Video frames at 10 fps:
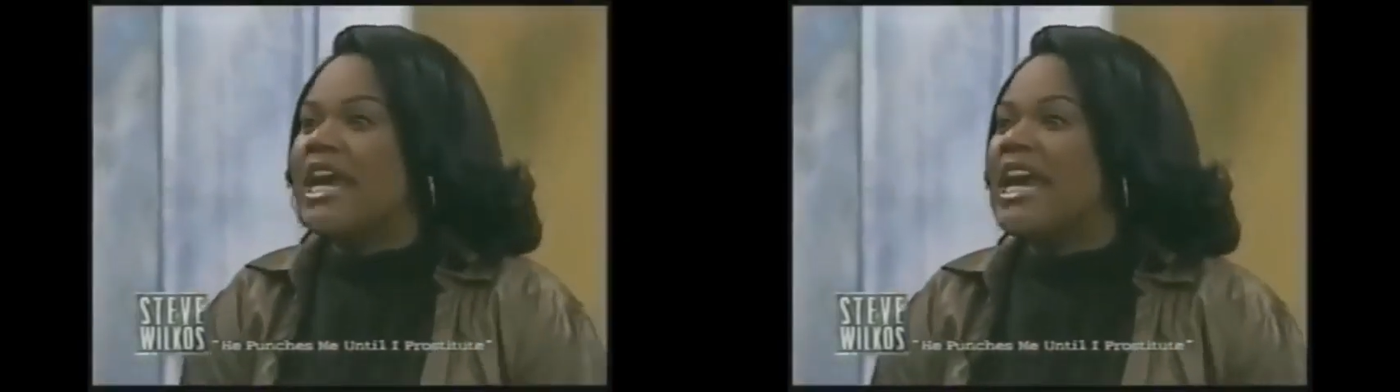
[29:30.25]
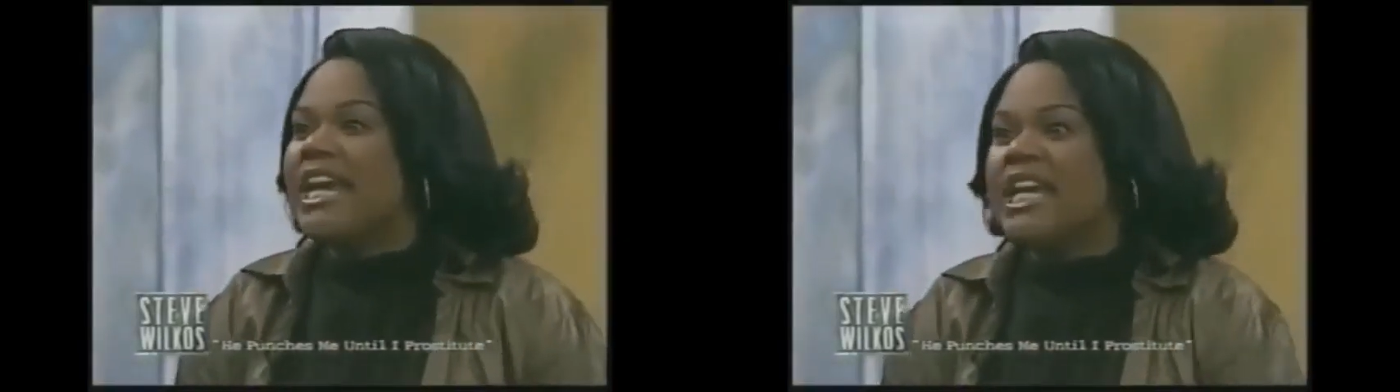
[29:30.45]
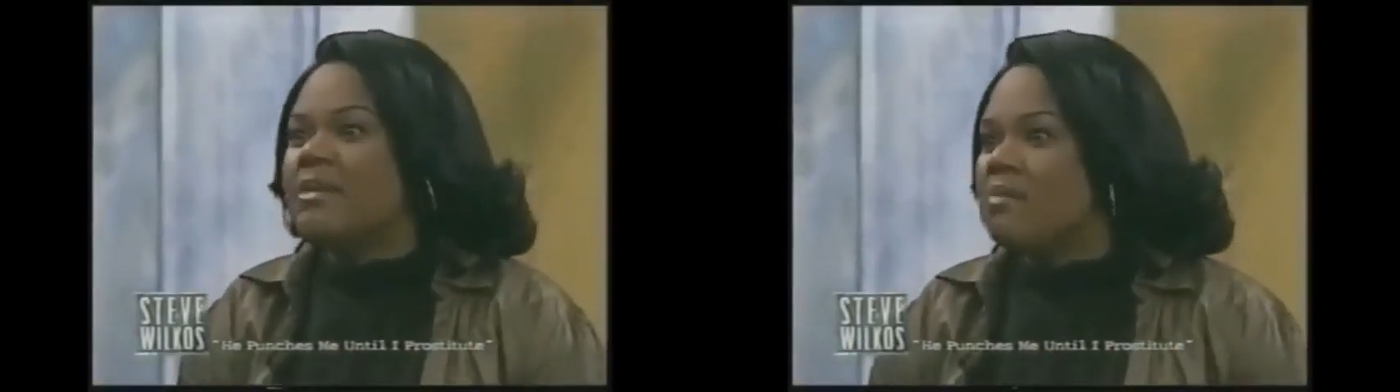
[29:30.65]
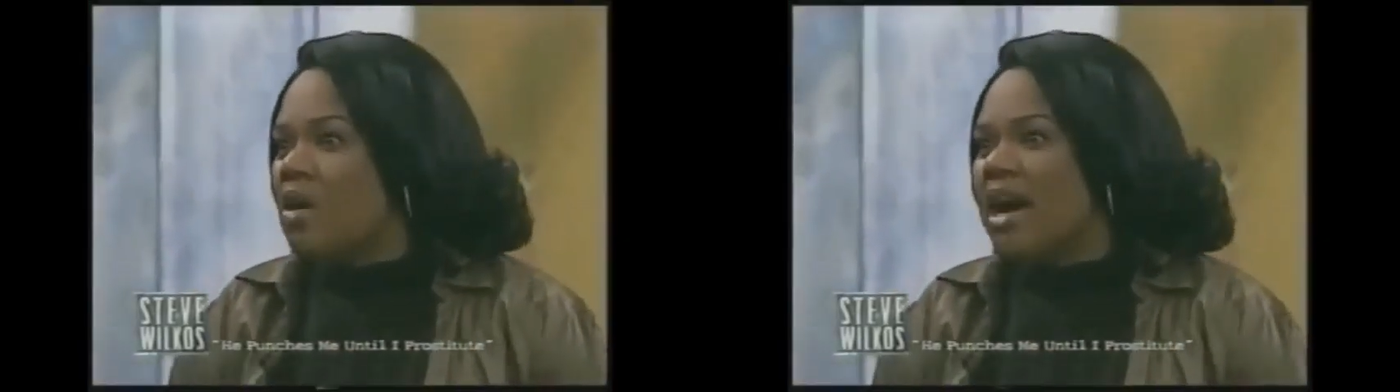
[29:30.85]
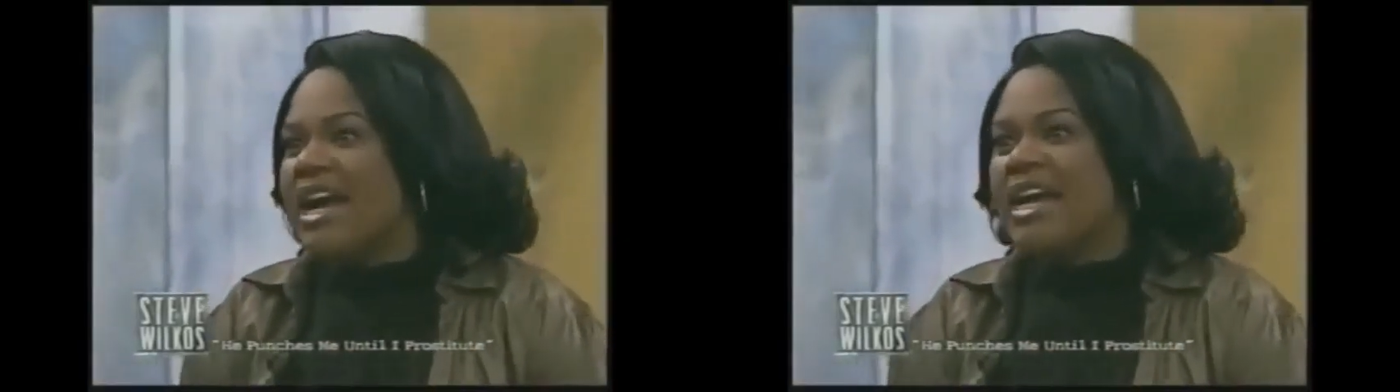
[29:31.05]

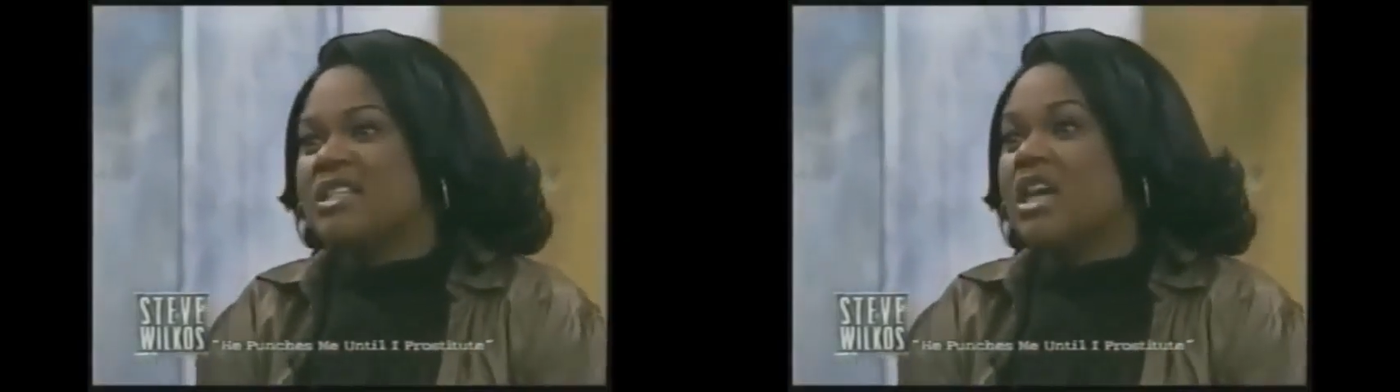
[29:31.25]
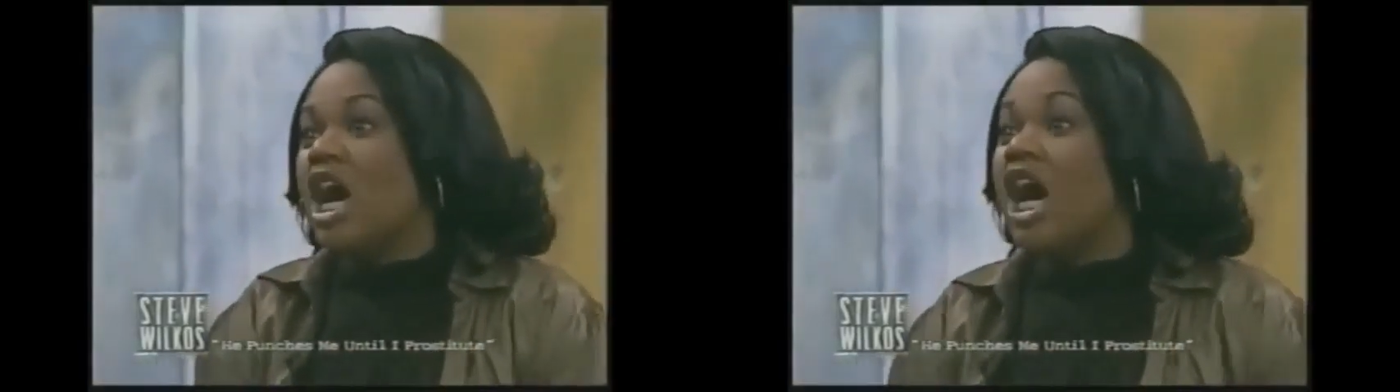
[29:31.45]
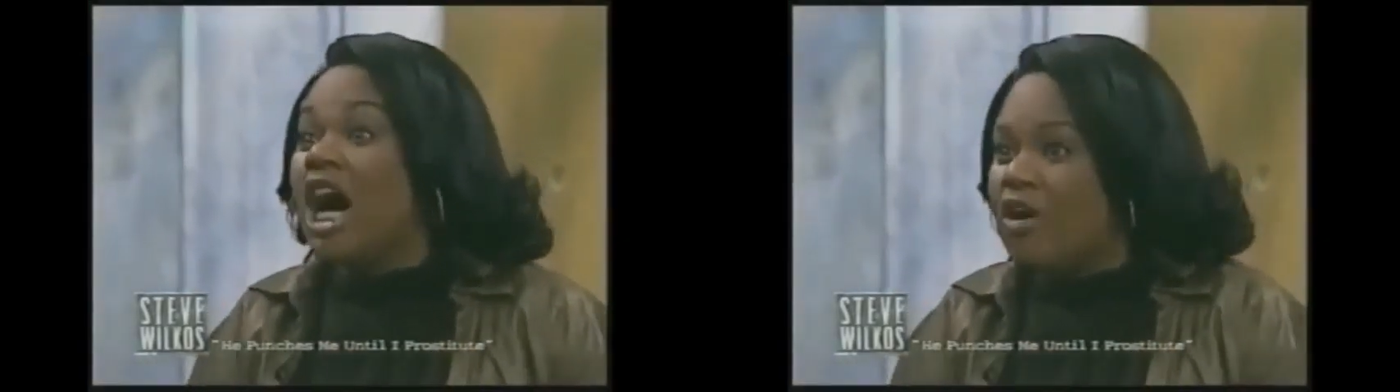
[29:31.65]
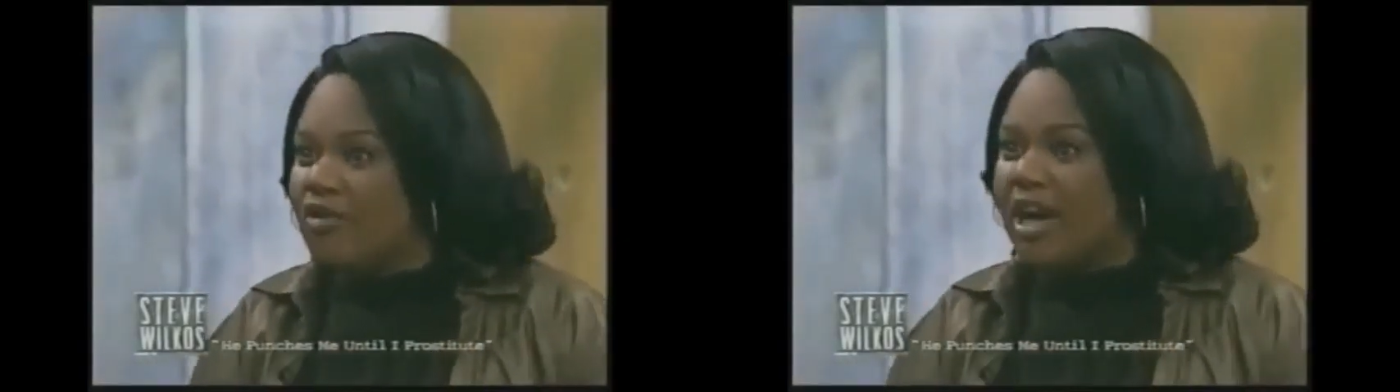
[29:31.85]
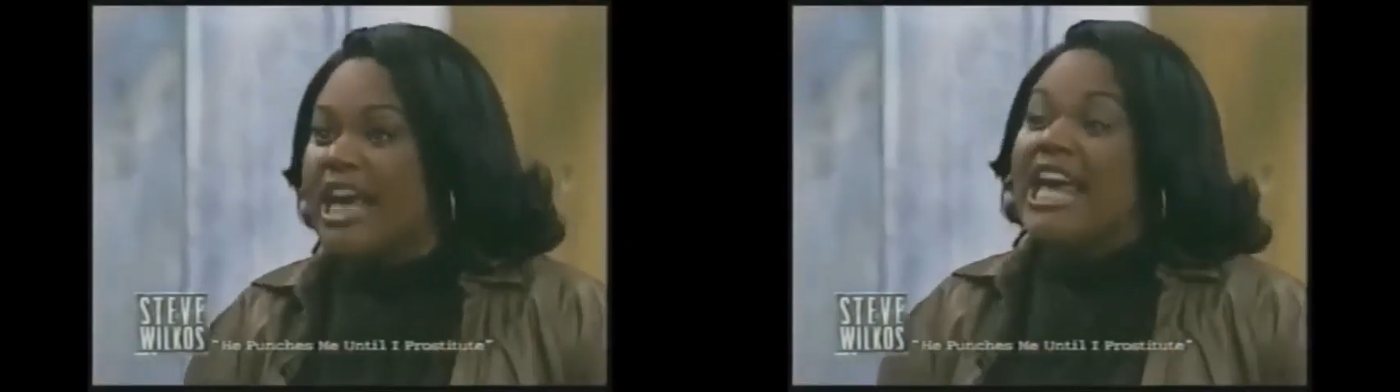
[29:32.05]
anymore. It's
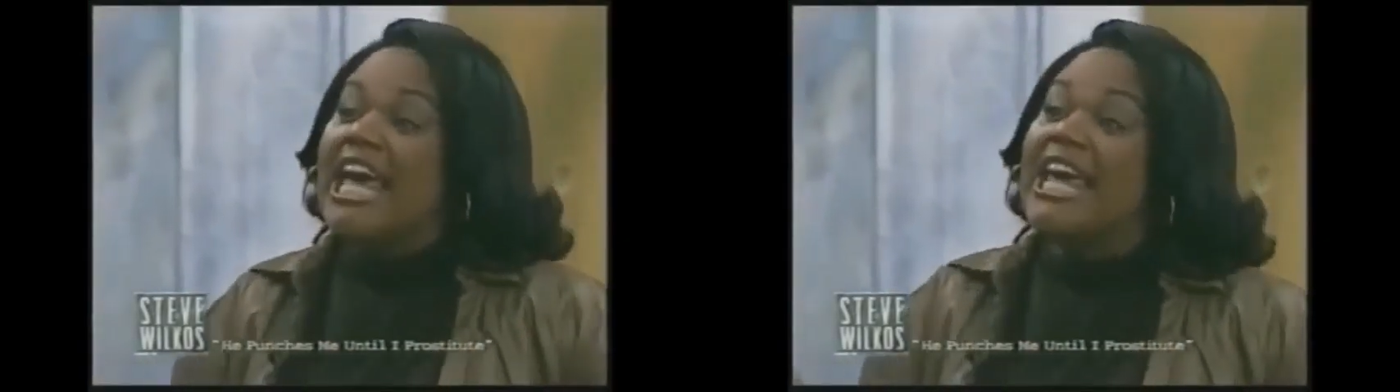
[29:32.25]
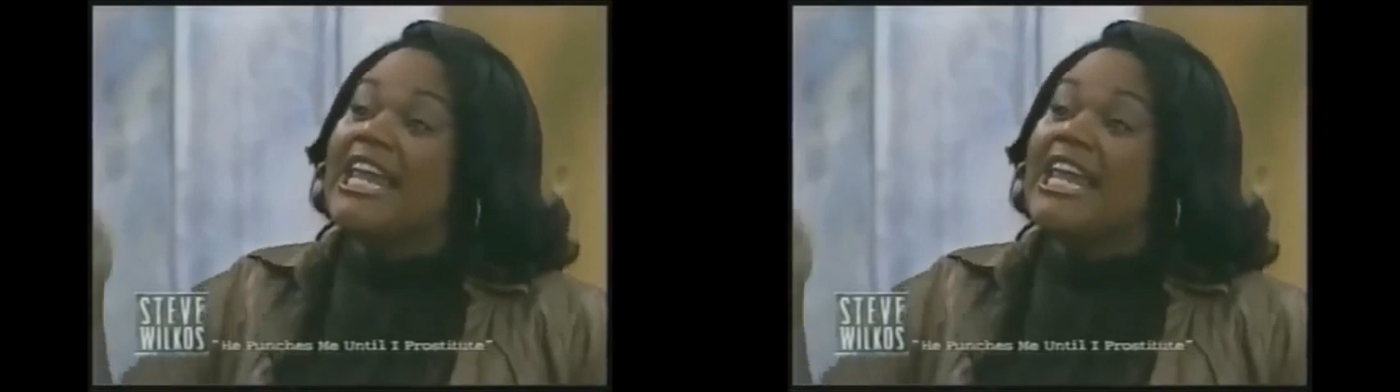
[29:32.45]
over. it's